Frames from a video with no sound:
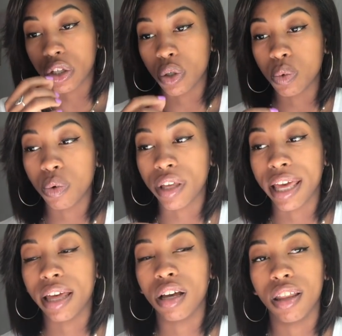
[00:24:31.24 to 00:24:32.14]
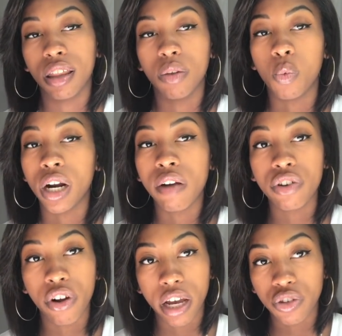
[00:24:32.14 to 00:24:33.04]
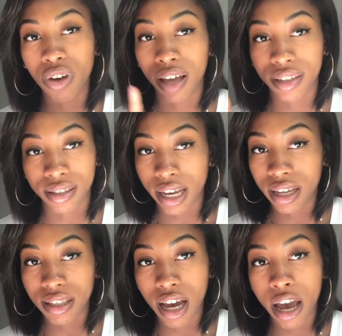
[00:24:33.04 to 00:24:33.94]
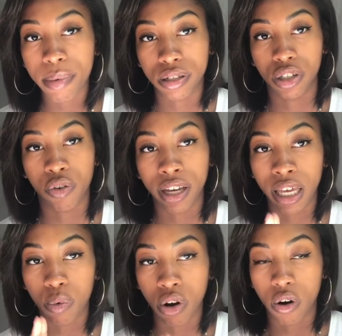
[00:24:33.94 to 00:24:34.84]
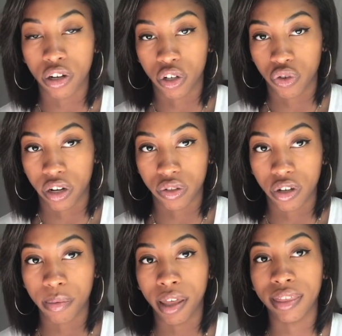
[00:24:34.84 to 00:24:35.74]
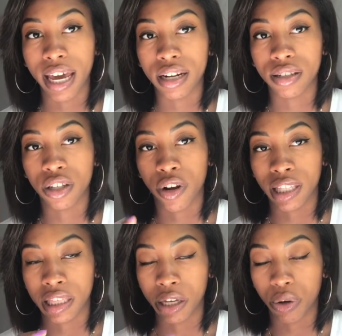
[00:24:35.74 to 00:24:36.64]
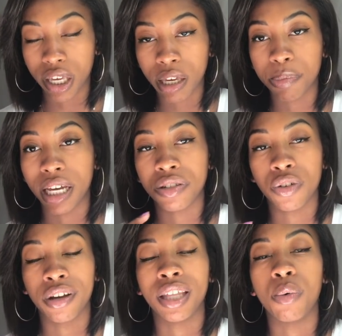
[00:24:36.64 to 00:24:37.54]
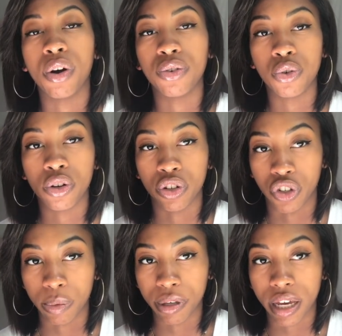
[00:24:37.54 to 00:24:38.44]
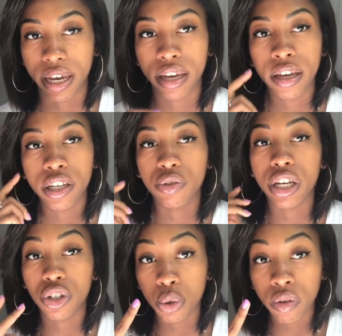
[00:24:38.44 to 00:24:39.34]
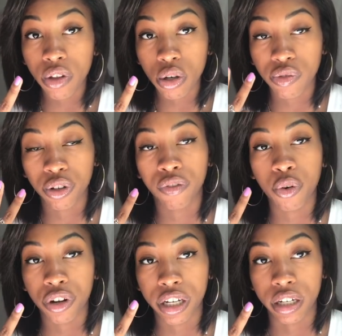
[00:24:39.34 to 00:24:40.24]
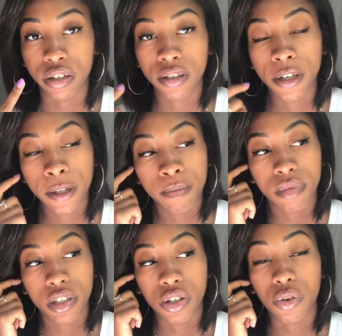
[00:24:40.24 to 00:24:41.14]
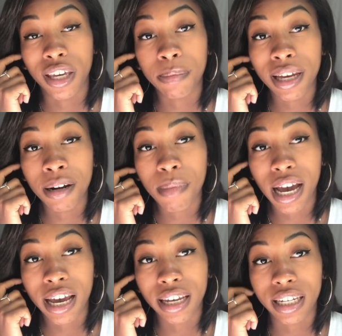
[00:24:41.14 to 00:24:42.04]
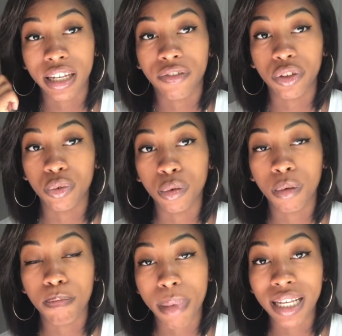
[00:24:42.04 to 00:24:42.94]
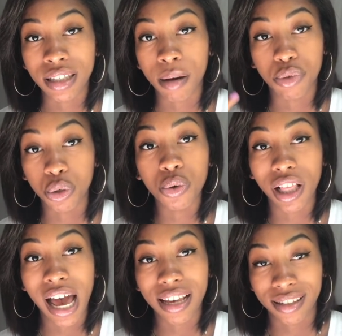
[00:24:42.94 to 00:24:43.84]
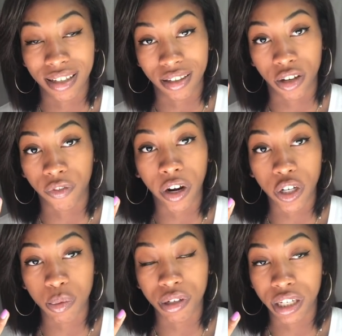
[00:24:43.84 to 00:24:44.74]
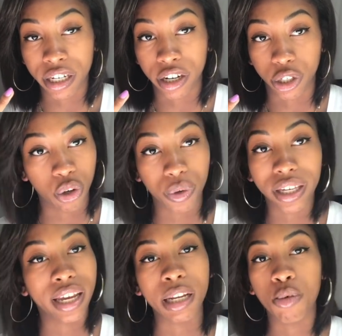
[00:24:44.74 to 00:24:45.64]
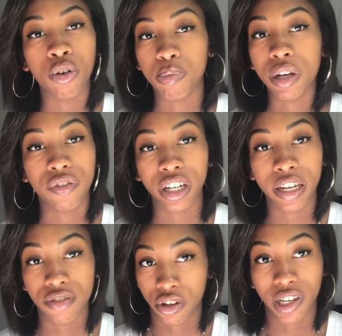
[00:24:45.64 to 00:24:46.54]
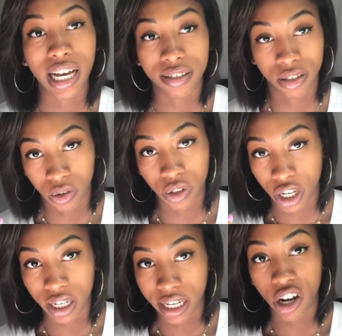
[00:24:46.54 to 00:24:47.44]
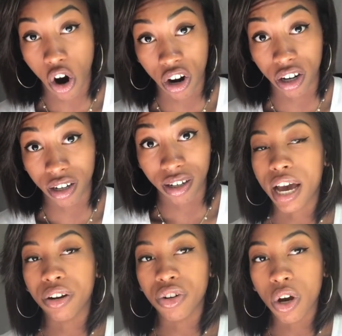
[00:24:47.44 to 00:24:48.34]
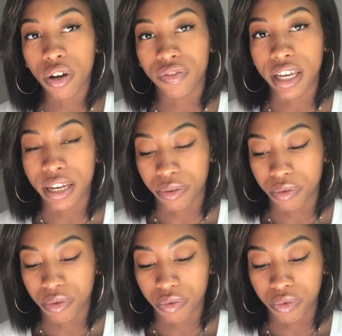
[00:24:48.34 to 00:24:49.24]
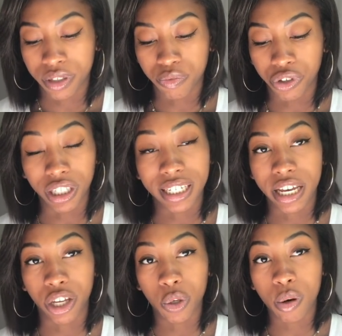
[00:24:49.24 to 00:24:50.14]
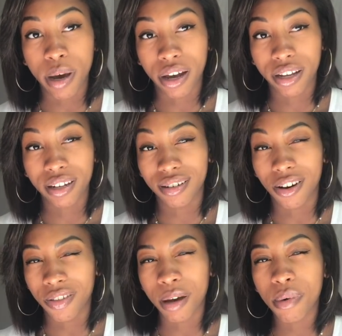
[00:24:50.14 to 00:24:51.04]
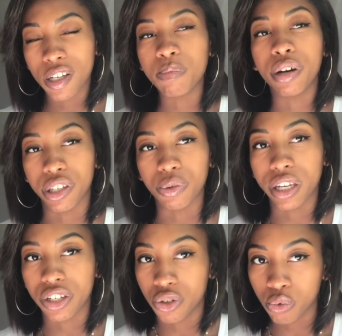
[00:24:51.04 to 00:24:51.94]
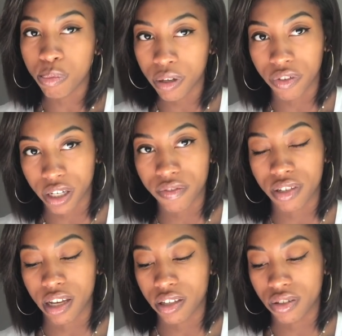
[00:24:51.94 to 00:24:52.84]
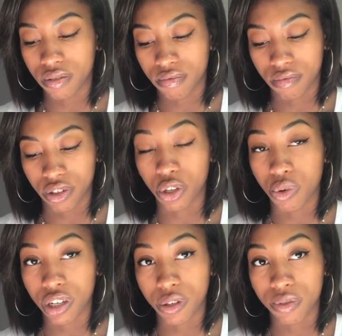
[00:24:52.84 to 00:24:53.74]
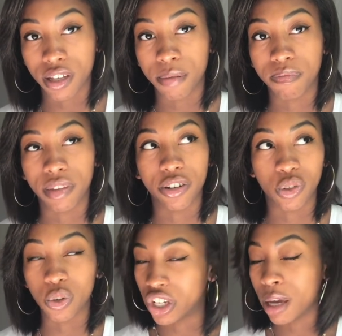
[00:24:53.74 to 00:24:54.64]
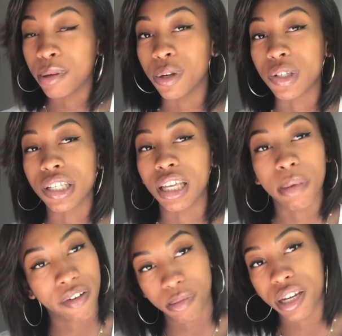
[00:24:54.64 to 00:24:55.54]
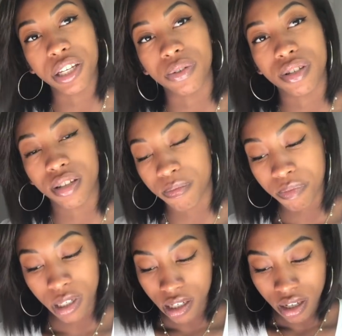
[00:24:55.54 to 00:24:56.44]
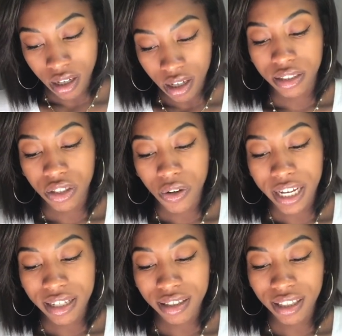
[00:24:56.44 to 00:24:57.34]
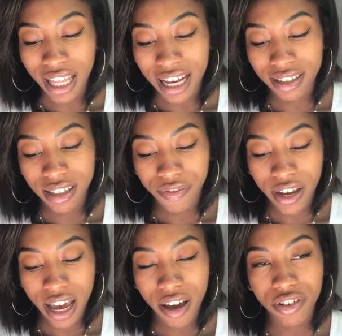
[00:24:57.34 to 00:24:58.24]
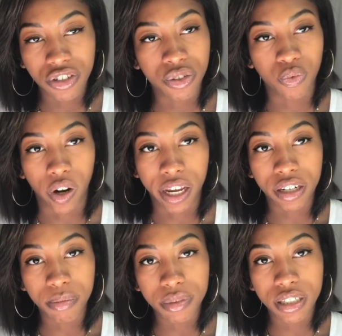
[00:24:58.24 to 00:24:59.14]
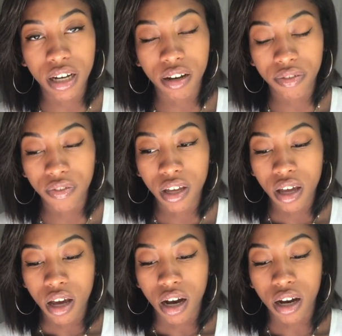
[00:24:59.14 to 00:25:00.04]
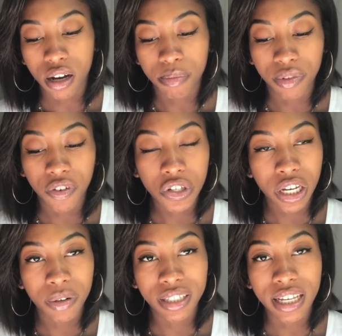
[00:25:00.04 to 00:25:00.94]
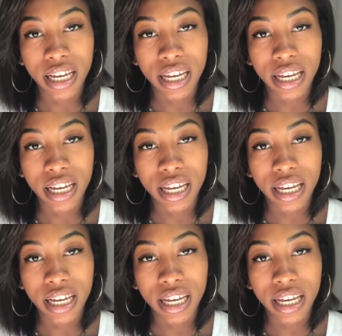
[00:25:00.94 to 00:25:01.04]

you will get whatever grade you got the second time is the grade that will go on your transcript and that is the grade that they'll keep that's the grade that will go toward your gpa you get two of those for your four years so keep that in mind if you mess up two classes your freshman year you don't get any more repeat forgives and your classes are only going to get harder i don't know if they really tell you about it all that much but you get two repeat forgives and you can use them. There's no shame in using them. Everybody uses them. So I guess the last stuff I have is just random stuff. Um, the first thing I want to